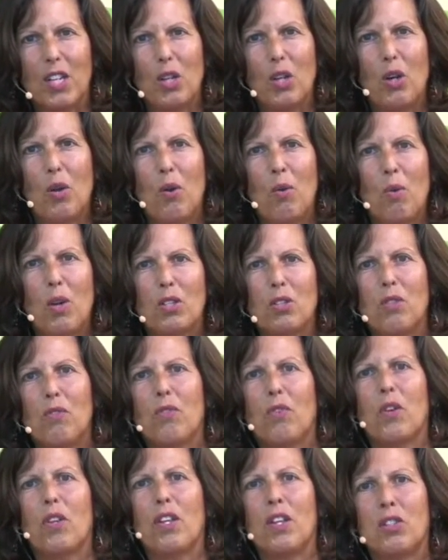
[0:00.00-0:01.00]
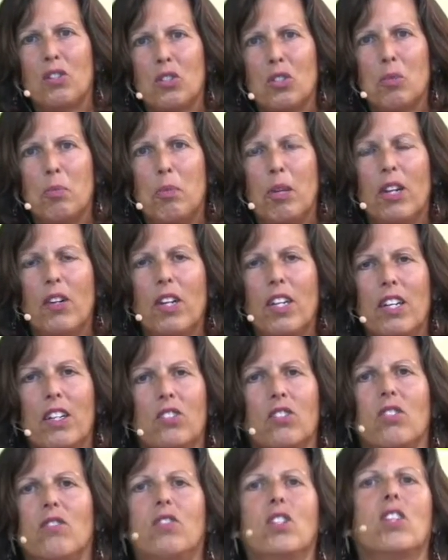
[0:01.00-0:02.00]
You know, it wasn't for the
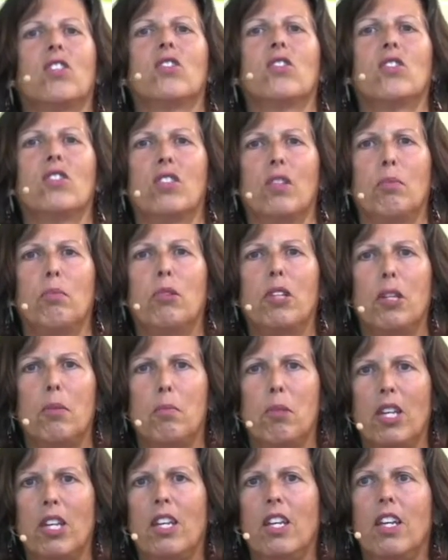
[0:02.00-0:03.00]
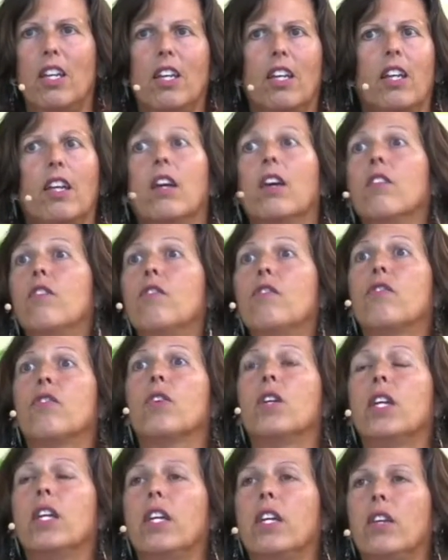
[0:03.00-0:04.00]
experience of just simply being
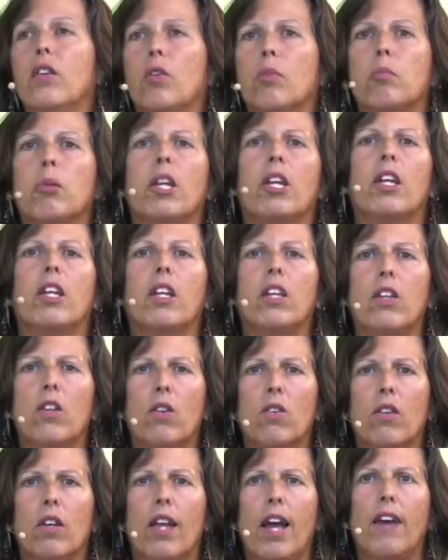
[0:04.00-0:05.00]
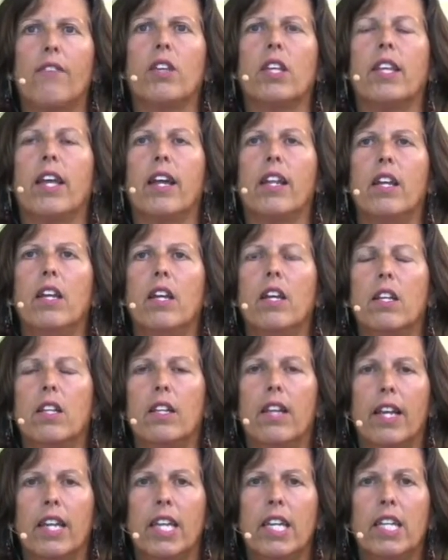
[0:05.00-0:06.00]
free or being, you know, having
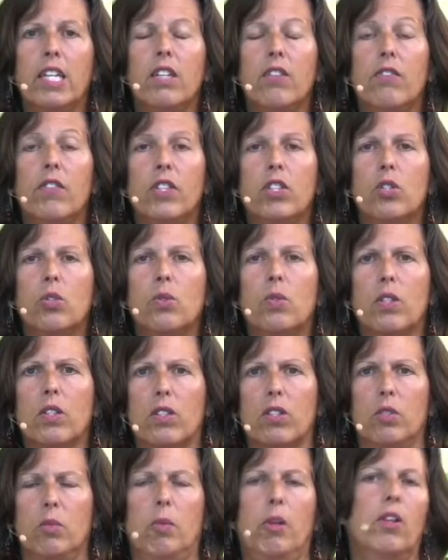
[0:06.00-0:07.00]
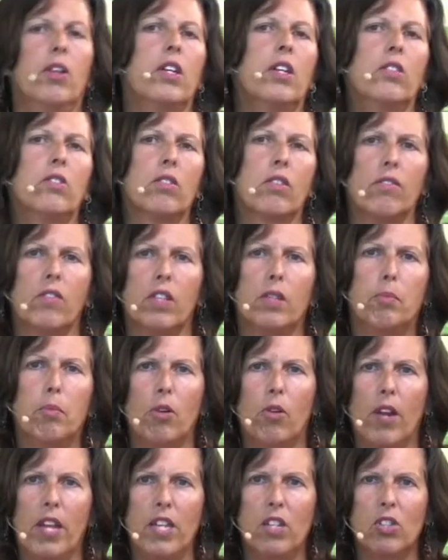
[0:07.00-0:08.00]
that individual experience of
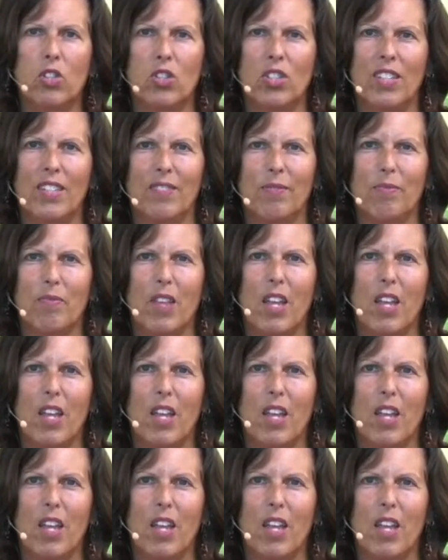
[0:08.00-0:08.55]
liberation.